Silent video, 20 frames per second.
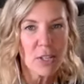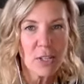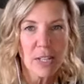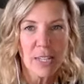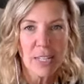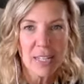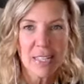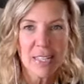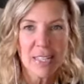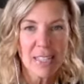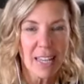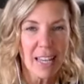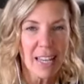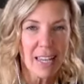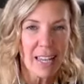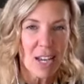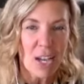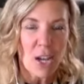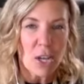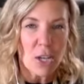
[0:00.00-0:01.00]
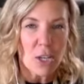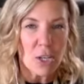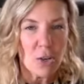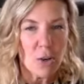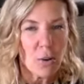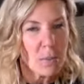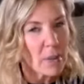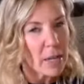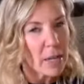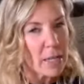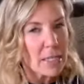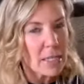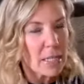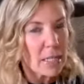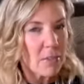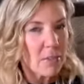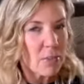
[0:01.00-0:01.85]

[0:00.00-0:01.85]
I need to like, meditate